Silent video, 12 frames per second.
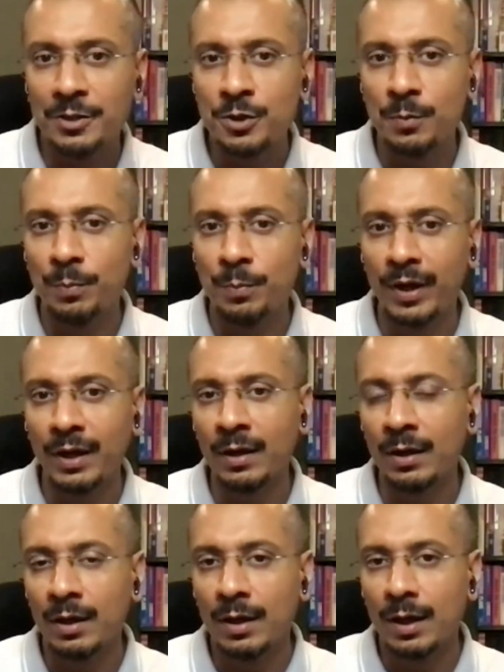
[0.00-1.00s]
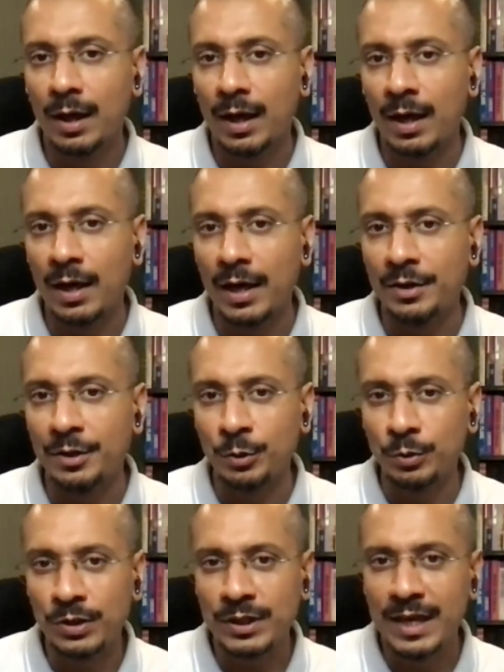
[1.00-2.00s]
is to bring
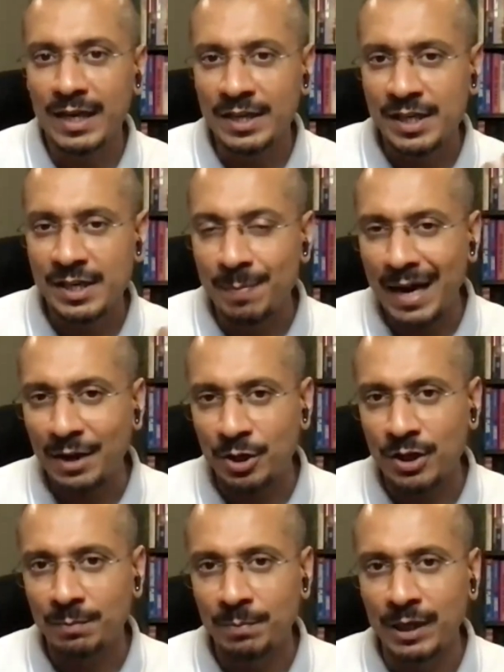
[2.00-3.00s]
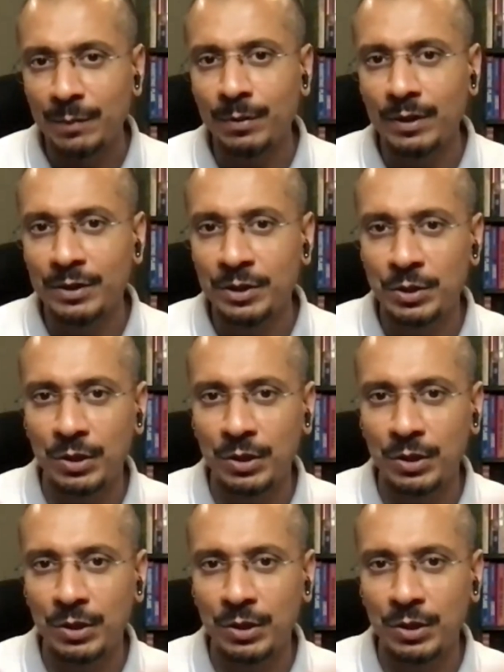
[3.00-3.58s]
enthusiasts and passionate people